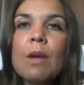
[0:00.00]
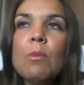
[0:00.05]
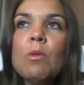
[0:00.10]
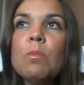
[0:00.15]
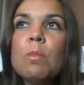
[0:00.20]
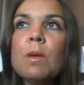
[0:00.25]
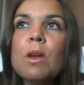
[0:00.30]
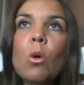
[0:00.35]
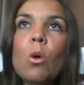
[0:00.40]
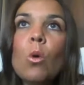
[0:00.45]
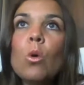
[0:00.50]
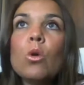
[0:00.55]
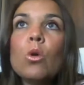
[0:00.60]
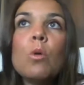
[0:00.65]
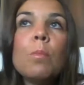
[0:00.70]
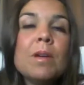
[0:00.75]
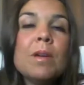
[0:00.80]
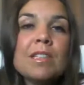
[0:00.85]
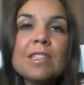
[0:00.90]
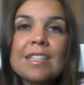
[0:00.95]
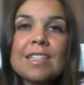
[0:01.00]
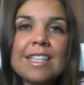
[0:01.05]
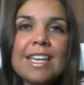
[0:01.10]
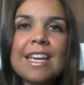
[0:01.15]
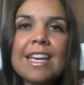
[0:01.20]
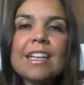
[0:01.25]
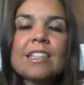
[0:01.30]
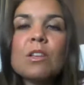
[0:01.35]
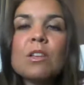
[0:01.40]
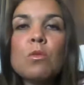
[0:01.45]
it would be, or your
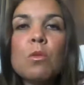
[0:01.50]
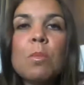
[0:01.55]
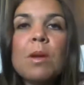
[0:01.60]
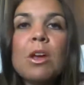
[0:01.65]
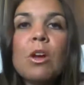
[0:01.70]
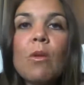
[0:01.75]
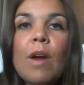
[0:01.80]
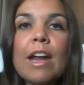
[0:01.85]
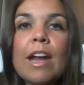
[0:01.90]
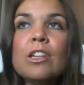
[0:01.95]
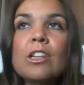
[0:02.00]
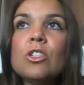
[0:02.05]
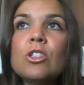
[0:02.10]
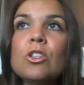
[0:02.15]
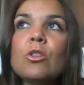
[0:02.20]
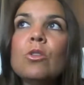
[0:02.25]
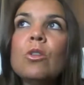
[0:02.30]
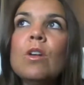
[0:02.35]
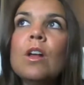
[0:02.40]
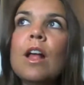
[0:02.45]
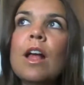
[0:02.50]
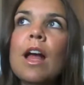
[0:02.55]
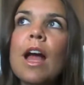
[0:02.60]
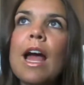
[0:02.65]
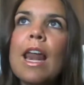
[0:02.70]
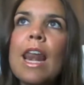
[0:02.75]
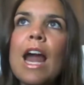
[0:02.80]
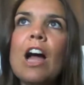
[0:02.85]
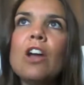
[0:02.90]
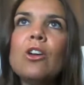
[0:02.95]
business is, it would be great to
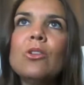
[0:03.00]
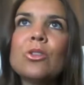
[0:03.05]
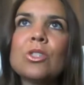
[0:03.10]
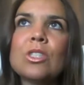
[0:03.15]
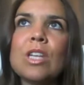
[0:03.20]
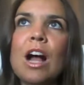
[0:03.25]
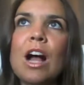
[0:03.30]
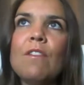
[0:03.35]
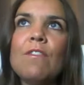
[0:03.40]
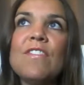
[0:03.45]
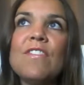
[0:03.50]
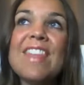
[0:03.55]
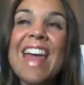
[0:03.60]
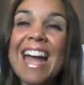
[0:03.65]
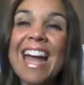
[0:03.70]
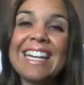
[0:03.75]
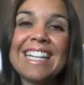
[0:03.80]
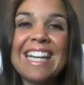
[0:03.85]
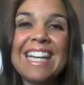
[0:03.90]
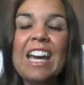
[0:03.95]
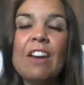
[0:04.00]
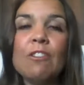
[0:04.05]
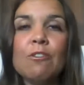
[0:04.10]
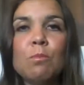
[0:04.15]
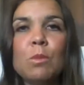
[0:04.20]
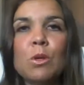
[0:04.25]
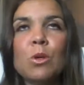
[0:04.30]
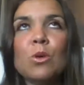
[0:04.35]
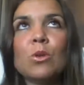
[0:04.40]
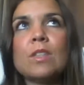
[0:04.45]
allow yourself that
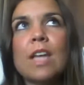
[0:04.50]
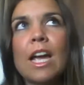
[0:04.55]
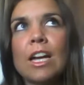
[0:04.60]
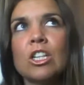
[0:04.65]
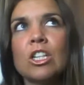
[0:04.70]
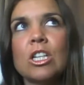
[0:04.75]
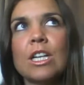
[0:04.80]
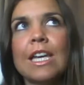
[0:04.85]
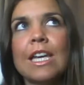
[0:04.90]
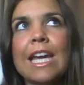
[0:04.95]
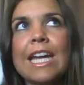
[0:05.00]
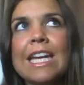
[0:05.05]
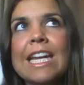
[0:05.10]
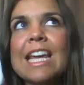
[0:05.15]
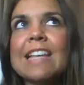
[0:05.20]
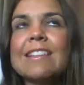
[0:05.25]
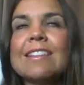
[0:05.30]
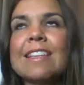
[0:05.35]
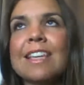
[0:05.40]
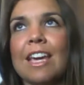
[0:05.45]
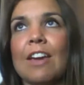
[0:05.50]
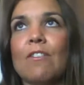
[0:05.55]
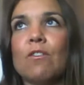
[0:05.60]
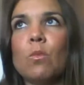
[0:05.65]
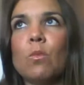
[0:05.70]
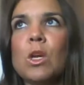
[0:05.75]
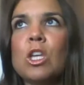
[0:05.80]
gift, because actually it is a gift.